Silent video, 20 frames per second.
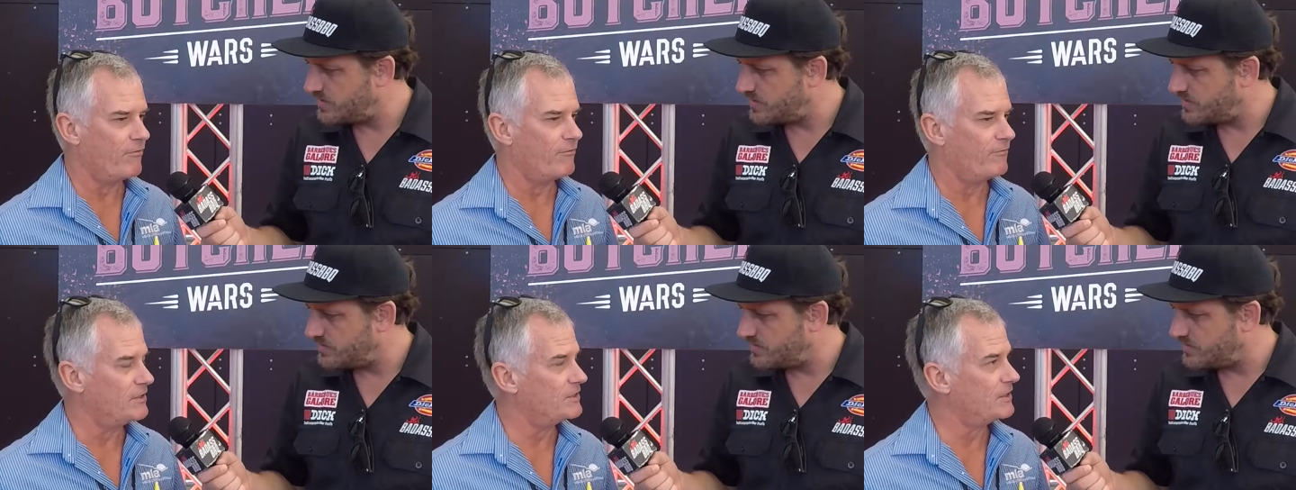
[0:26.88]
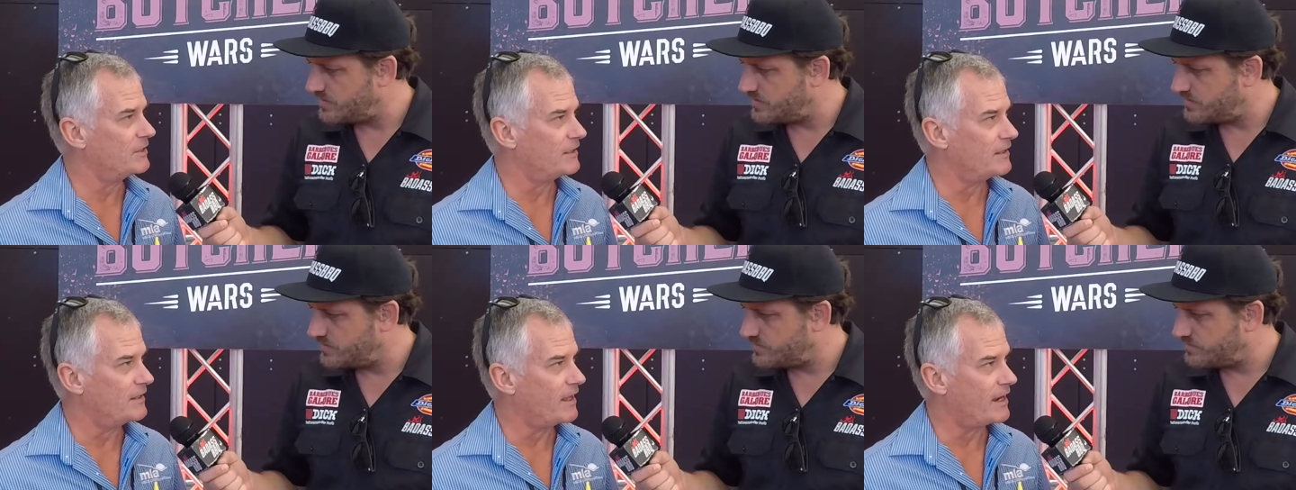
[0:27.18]

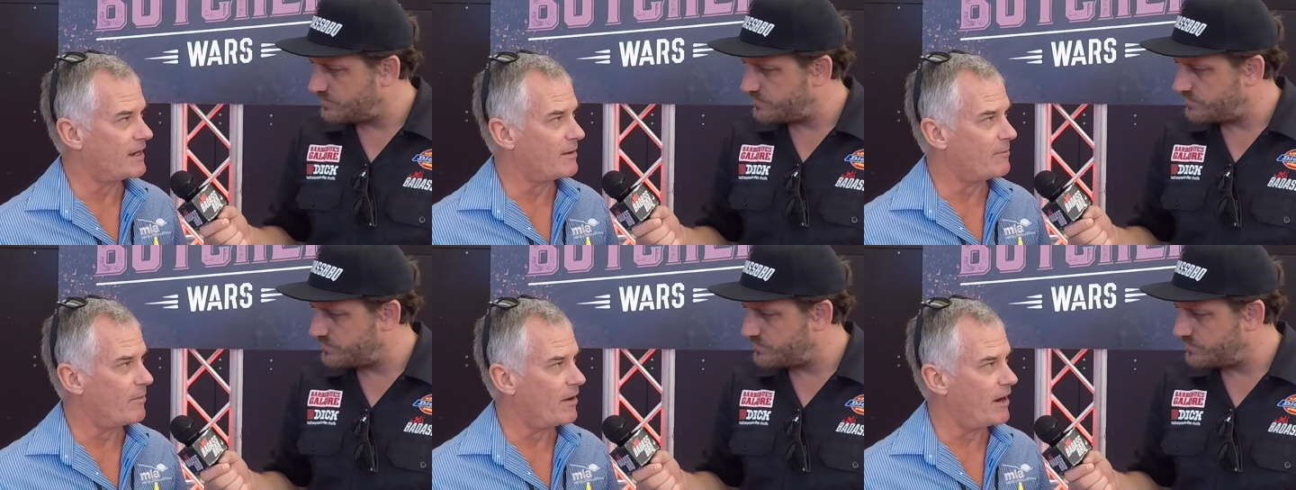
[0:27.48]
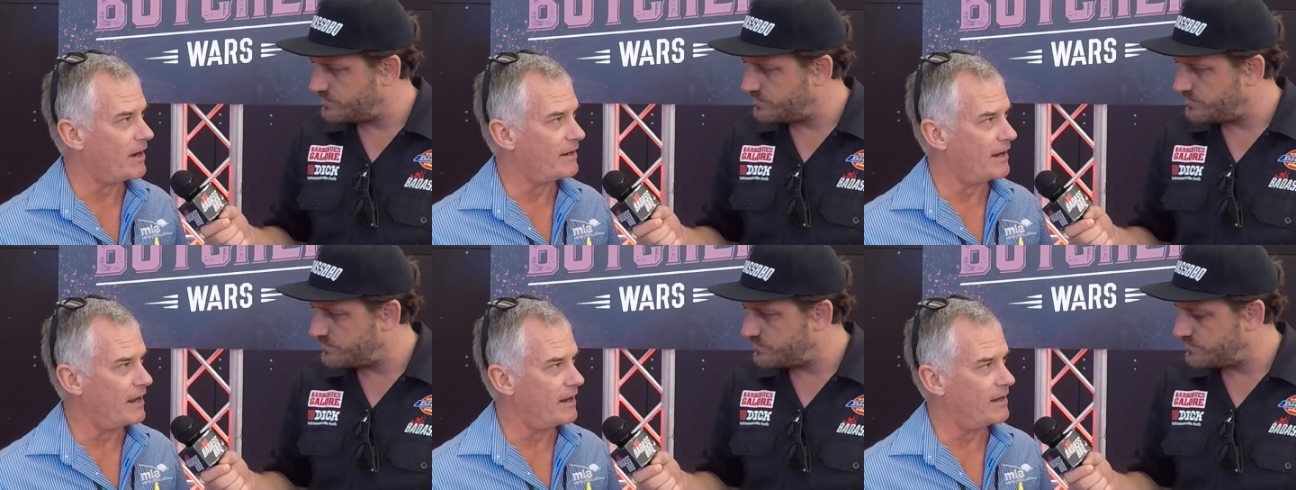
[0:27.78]
Speaker 1: efficiently they can
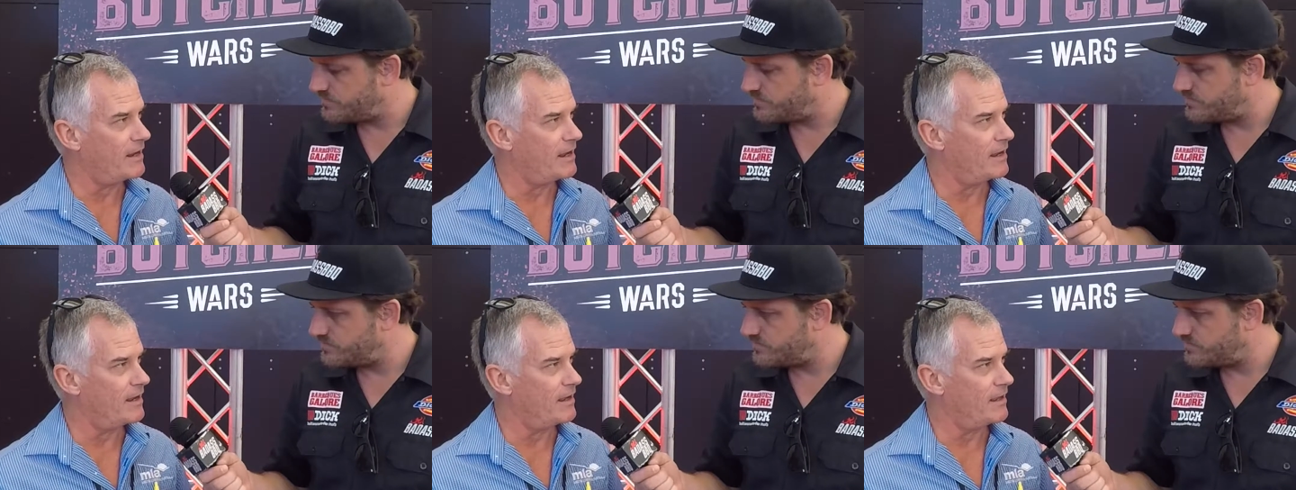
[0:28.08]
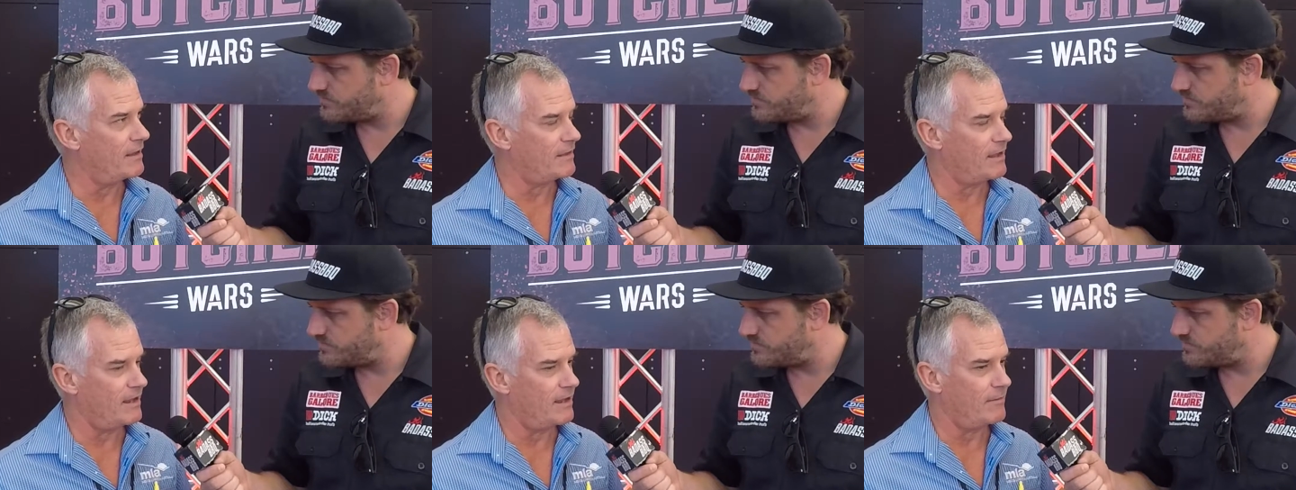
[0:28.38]
break down
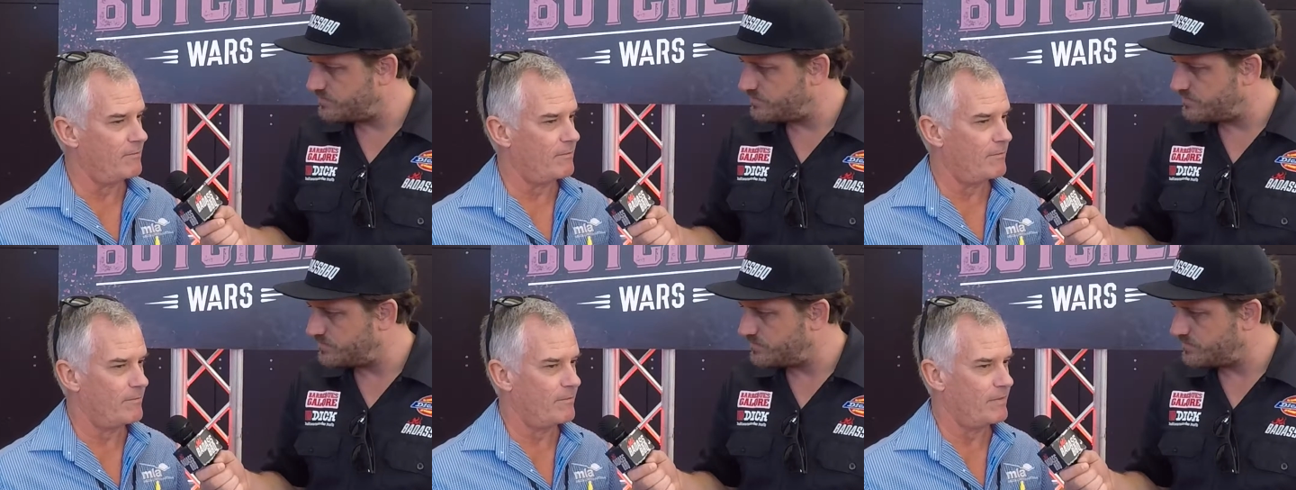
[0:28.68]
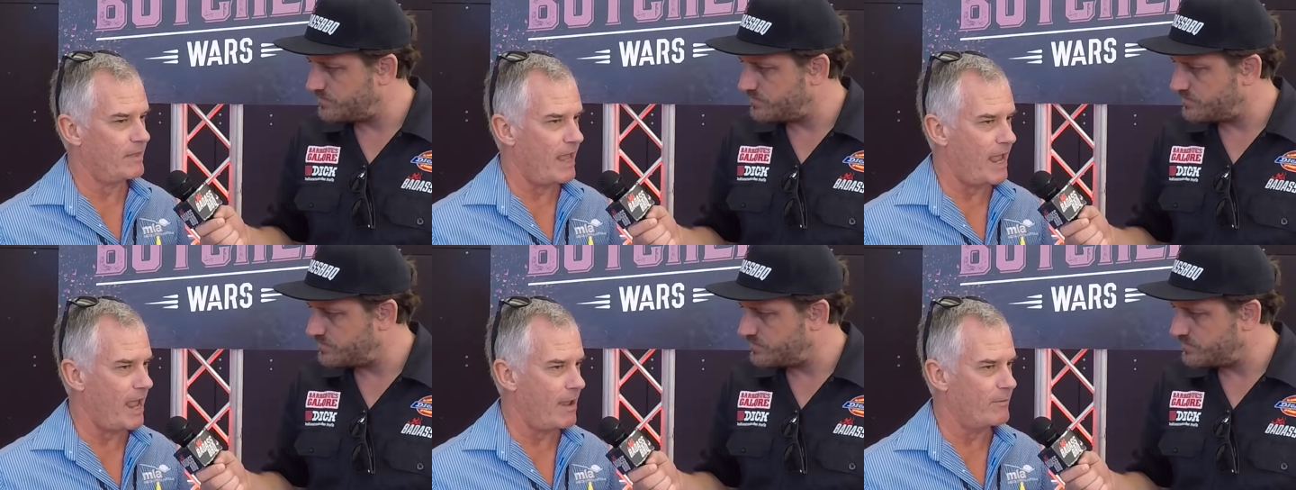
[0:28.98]
their, their
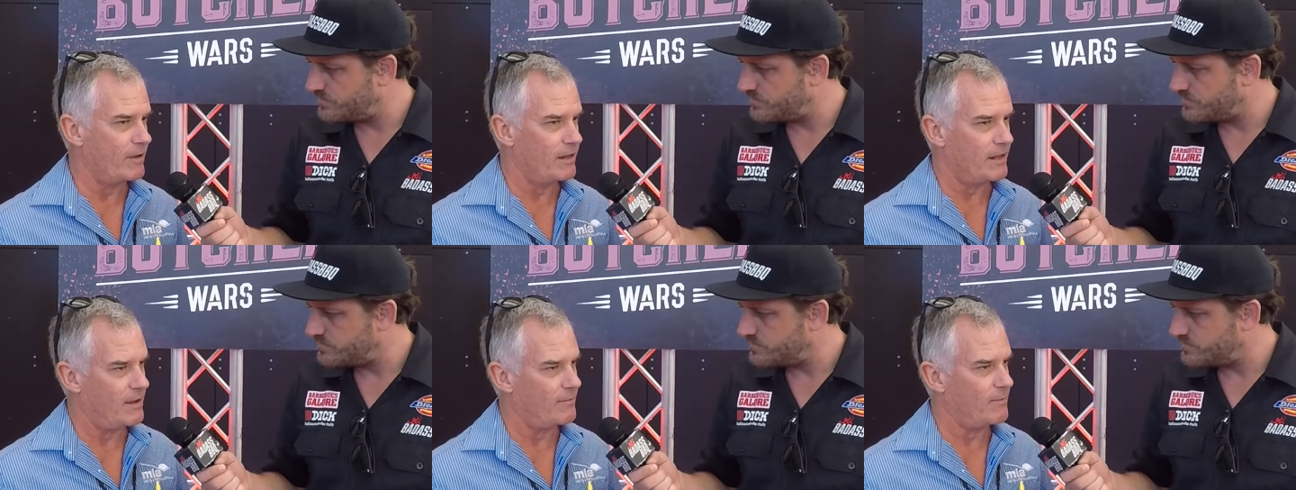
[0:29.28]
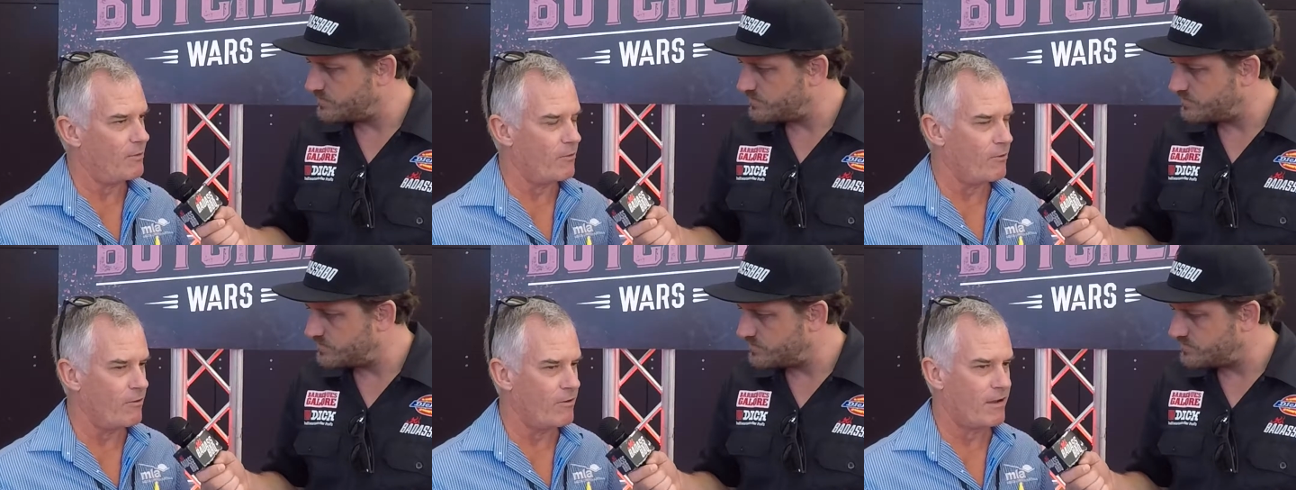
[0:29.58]
lamb and their
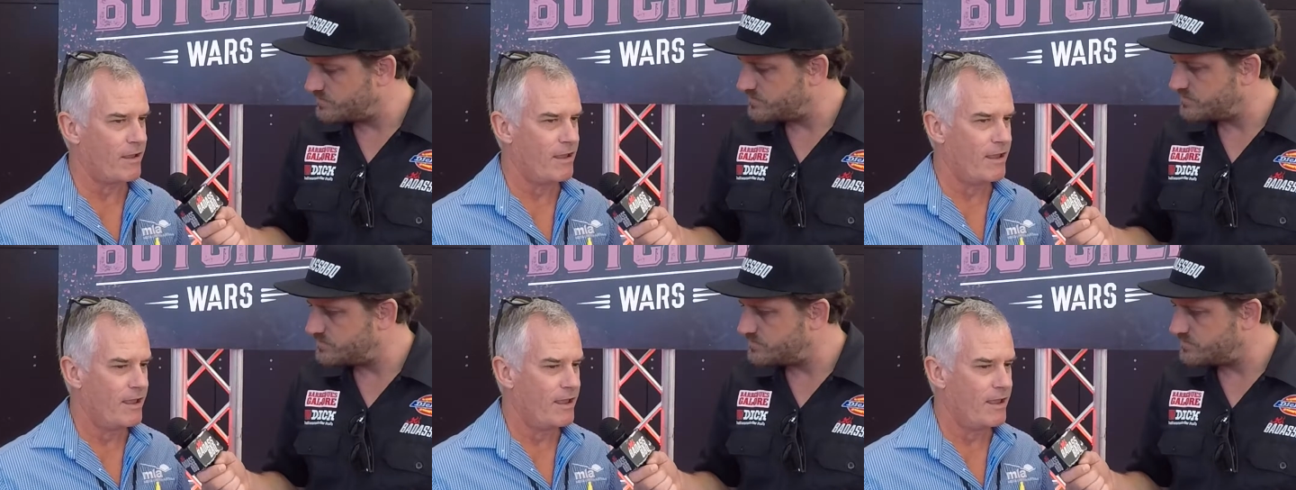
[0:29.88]
pork,